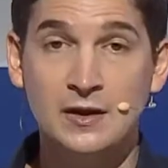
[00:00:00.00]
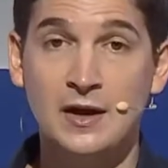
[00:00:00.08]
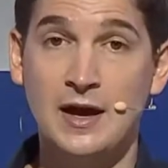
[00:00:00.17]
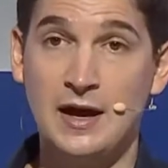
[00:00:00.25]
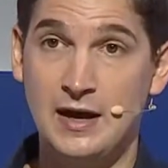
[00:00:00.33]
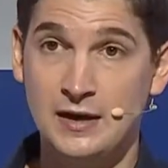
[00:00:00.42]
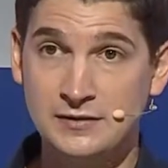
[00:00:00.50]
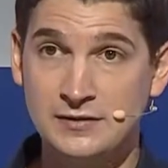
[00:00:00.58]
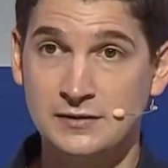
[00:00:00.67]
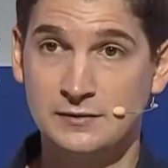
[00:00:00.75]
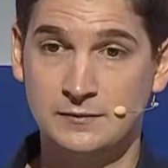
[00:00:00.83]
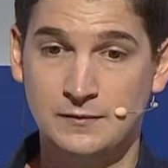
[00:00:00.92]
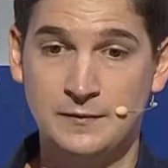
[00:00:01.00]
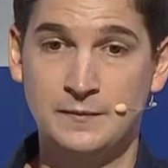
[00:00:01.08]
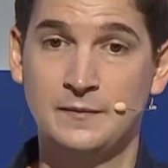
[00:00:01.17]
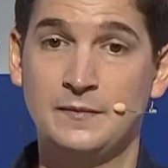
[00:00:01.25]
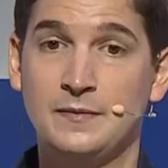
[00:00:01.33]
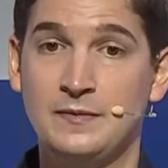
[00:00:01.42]
and
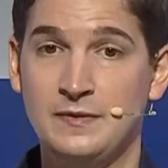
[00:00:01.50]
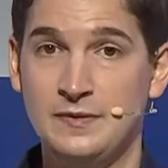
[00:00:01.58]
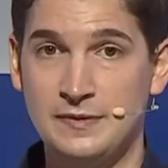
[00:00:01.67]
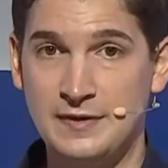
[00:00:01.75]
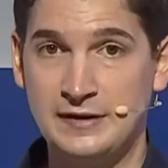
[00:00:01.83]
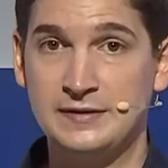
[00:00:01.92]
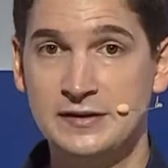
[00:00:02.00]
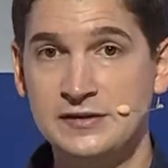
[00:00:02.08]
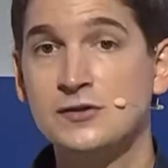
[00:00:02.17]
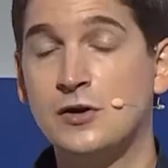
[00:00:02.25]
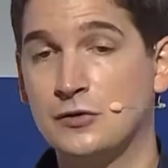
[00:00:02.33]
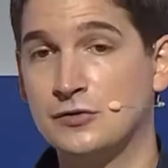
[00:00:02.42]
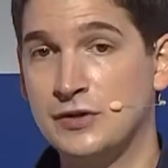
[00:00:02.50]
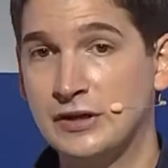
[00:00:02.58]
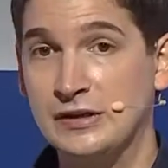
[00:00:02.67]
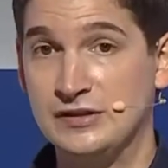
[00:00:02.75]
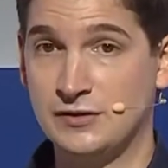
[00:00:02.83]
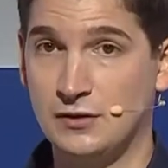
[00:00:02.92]
that this contract
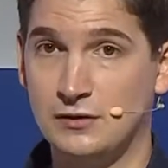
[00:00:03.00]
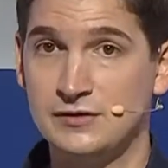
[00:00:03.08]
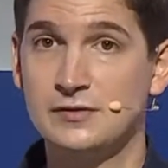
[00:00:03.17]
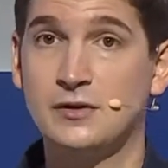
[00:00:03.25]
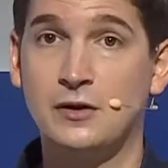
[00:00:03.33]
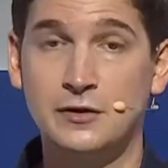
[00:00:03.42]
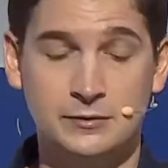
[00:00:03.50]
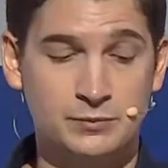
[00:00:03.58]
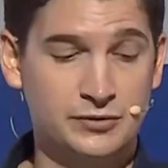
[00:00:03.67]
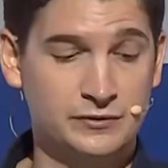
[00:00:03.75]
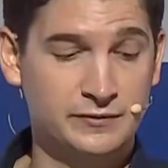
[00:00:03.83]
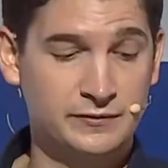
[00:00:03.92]
is also audit-proof.